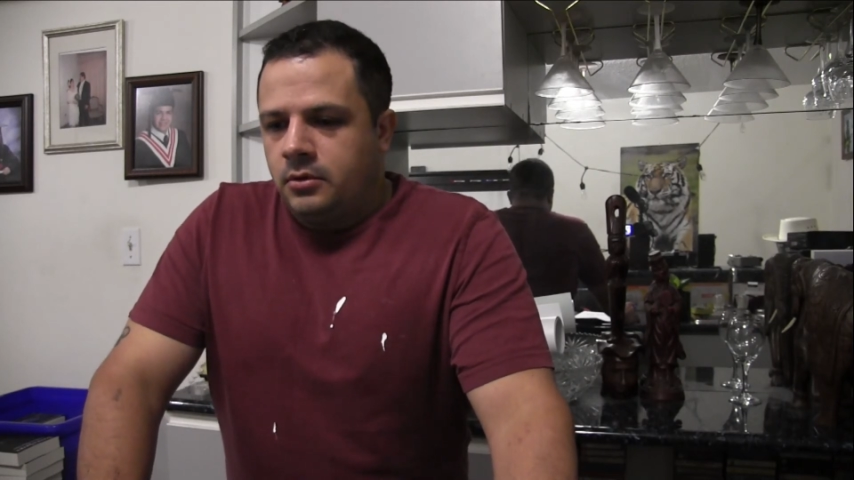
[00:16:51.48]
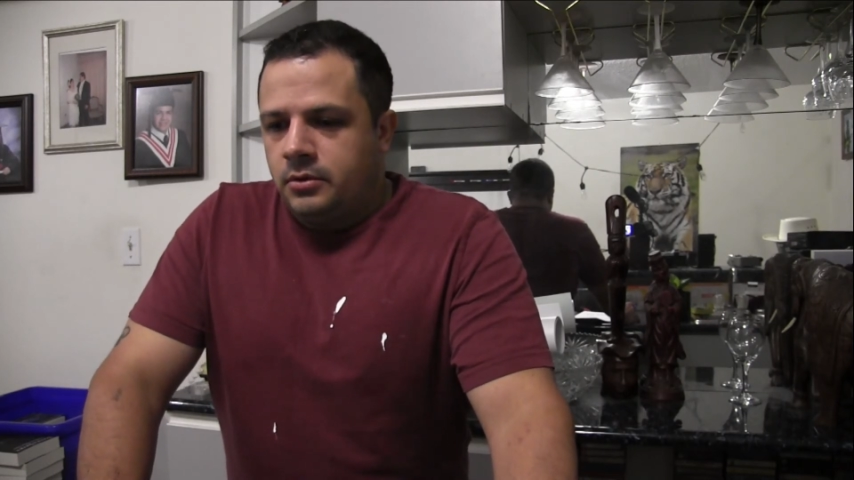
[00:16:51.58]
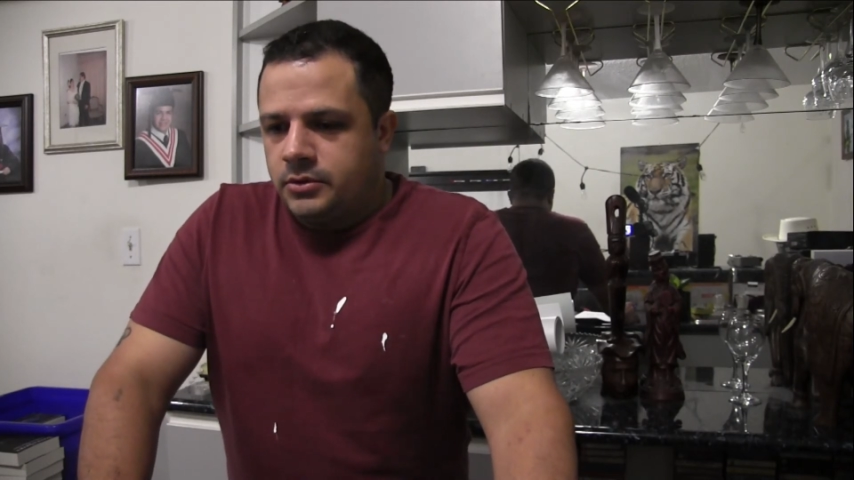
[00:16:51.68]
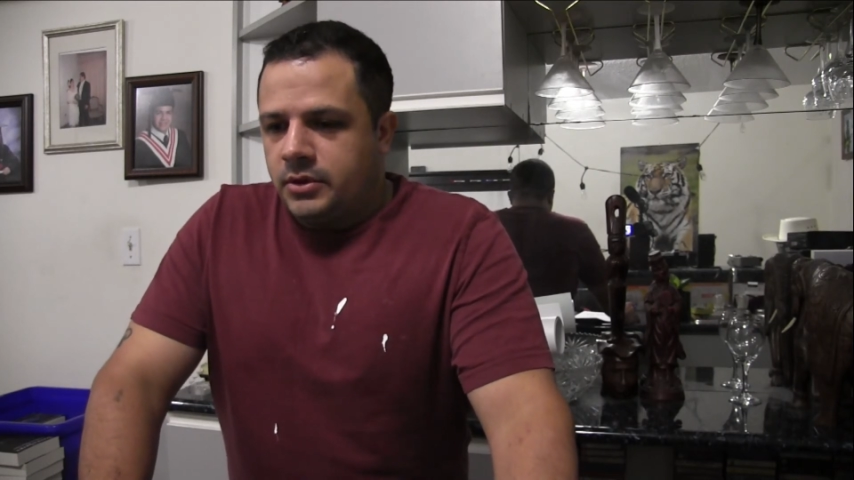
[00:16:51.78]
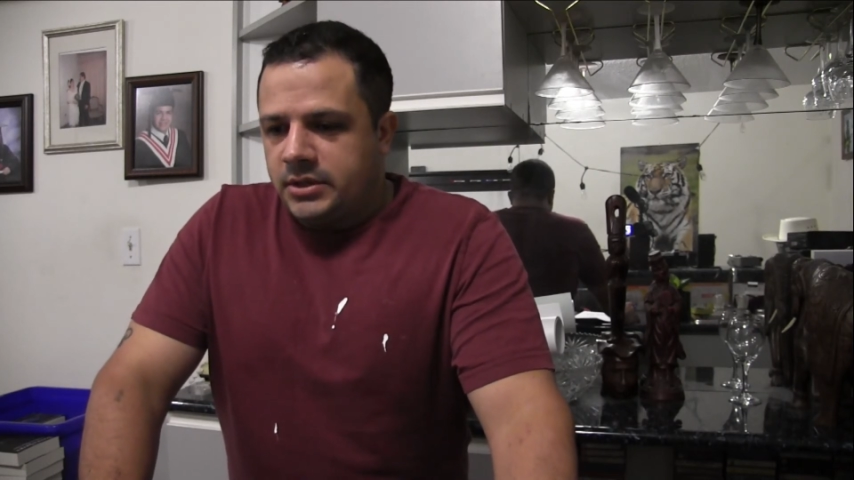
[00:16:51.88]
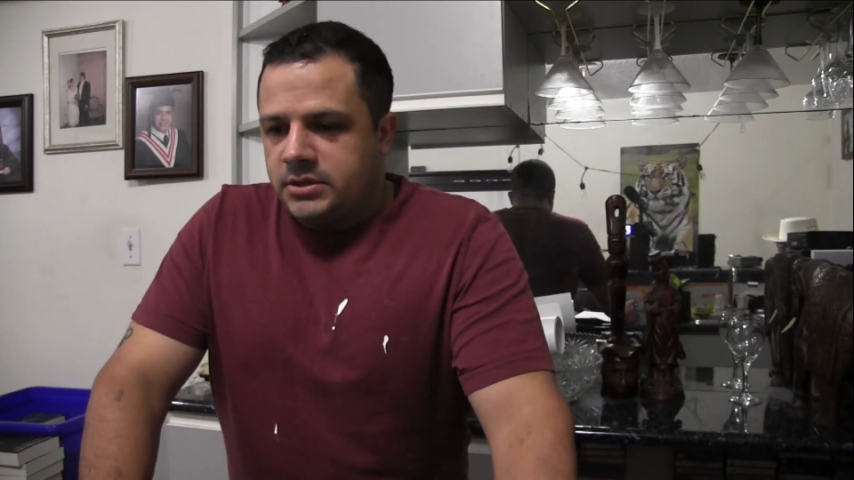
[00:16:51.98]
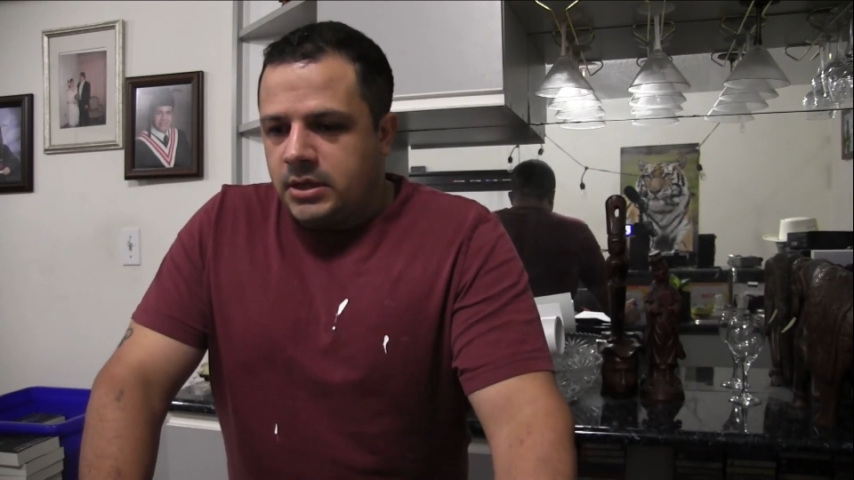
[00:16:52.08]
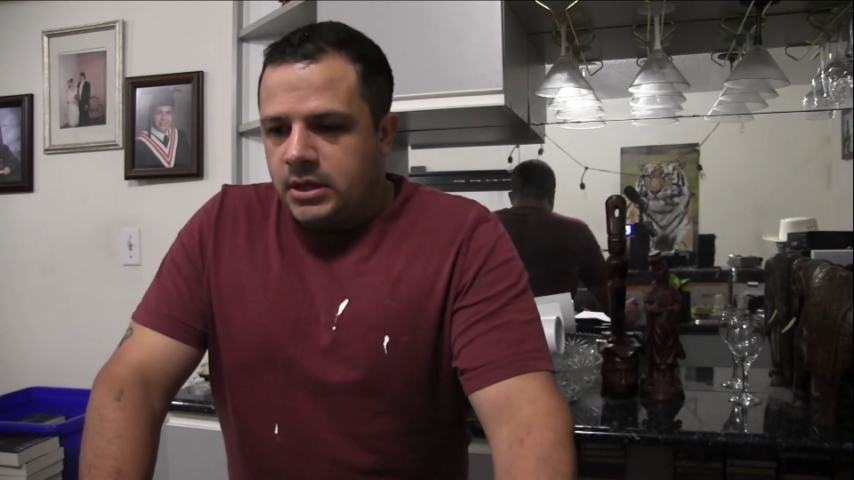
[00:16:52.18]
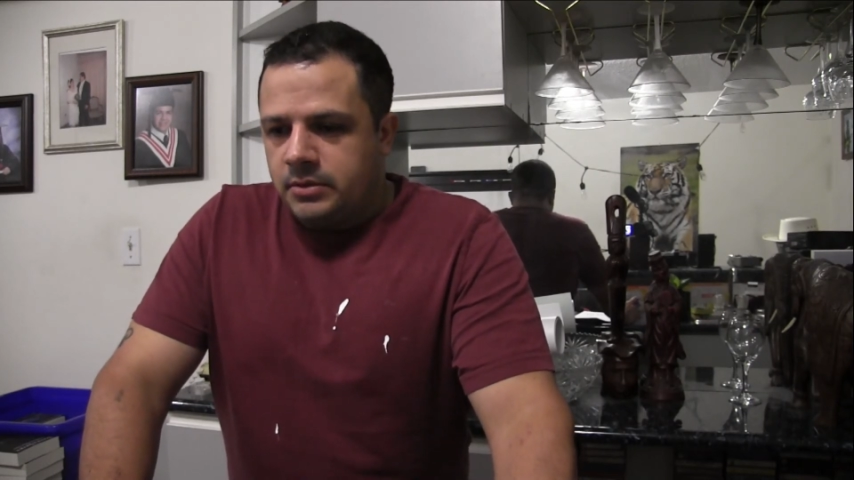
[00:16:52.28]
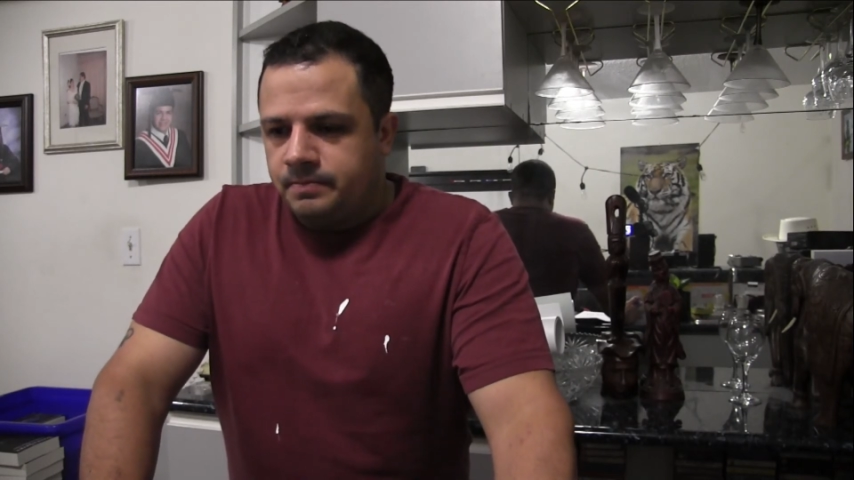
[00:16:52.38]
So let's
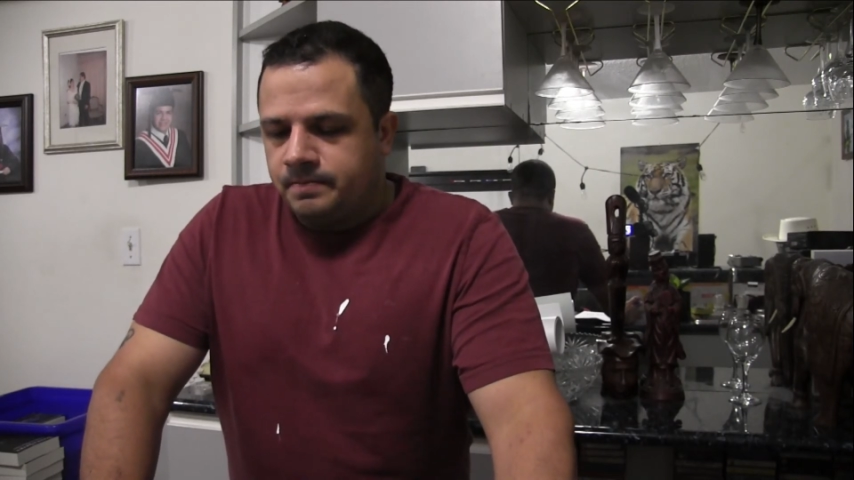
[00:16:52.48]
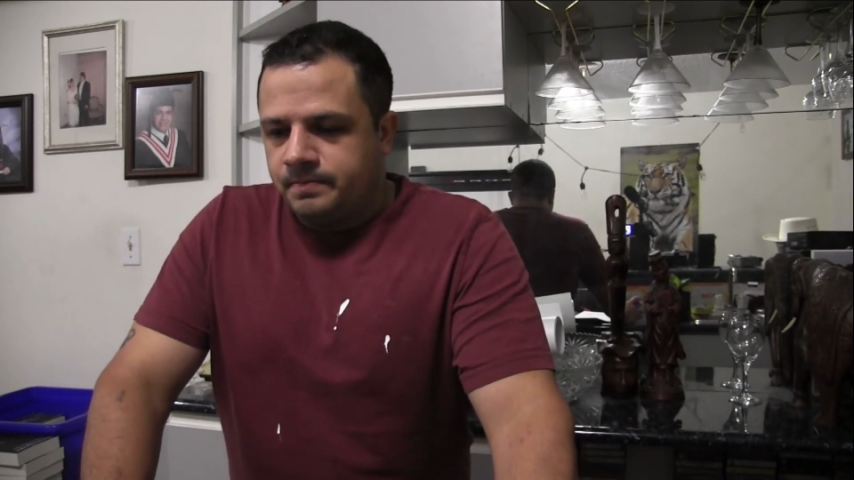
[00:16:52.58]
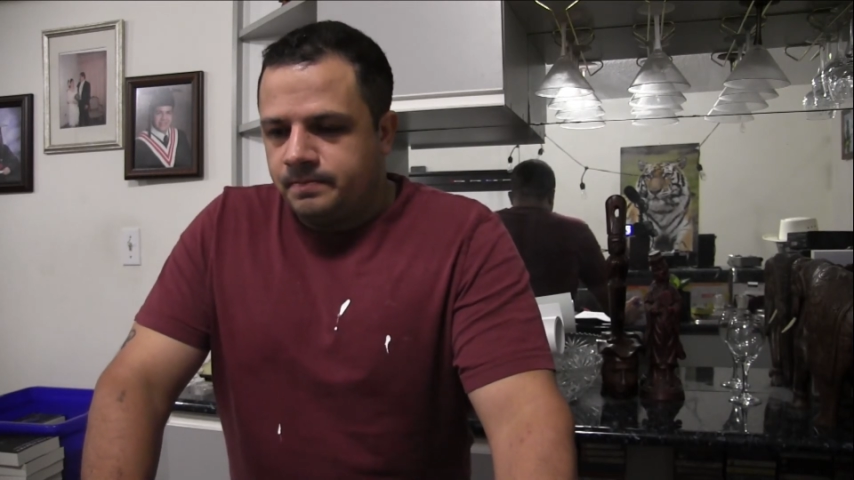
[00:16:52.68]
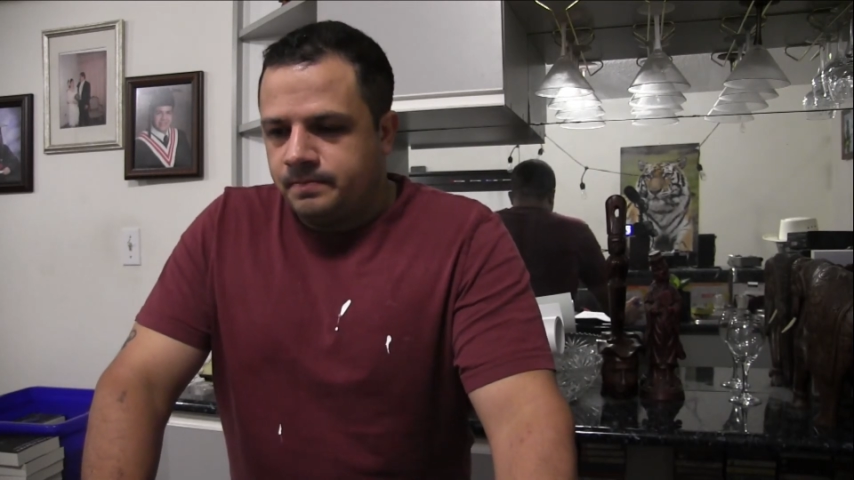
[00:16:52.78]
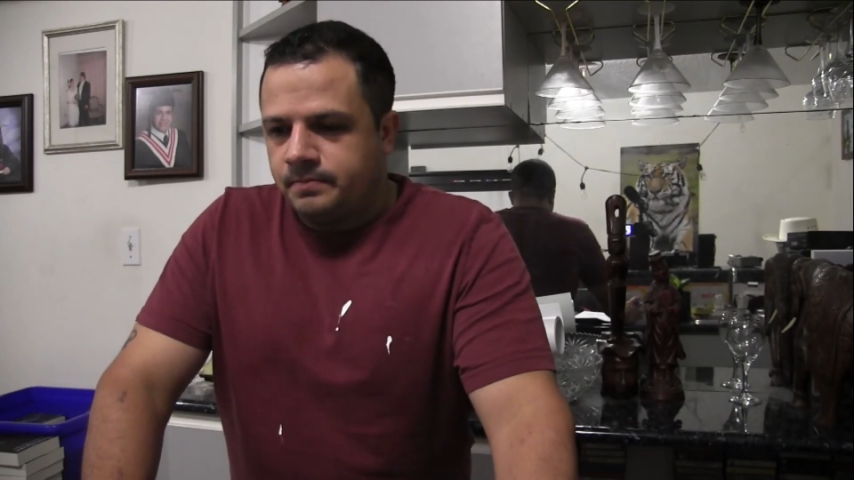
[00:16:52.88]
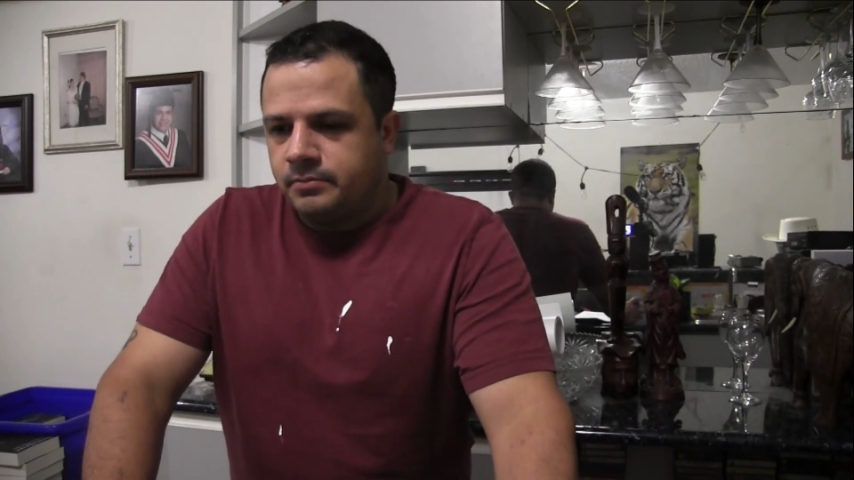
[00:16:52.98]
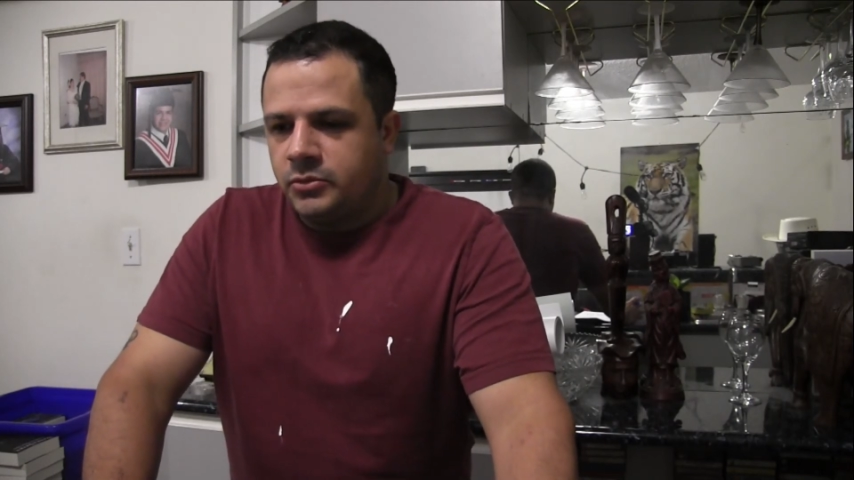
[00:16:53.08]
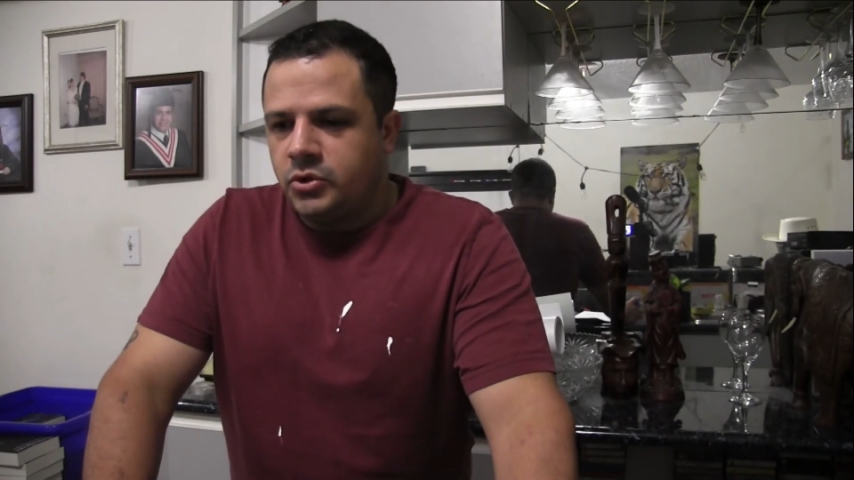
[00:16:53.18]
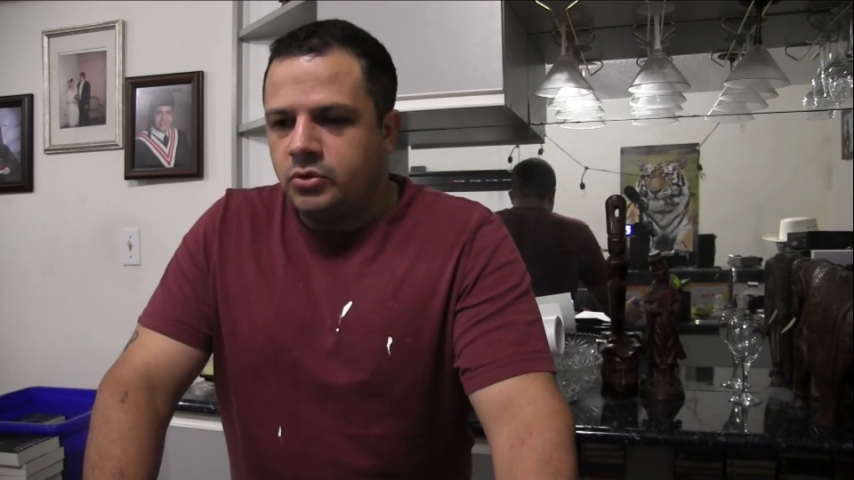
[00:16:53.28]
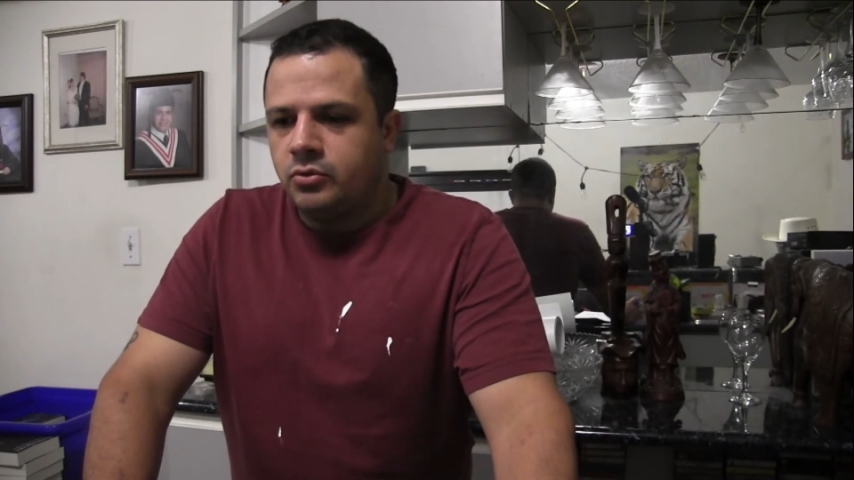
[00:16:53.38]
say
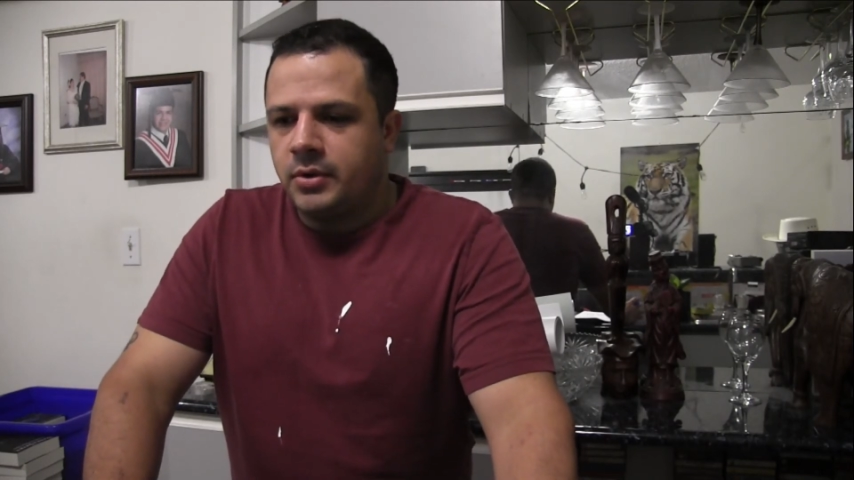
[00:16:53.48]
you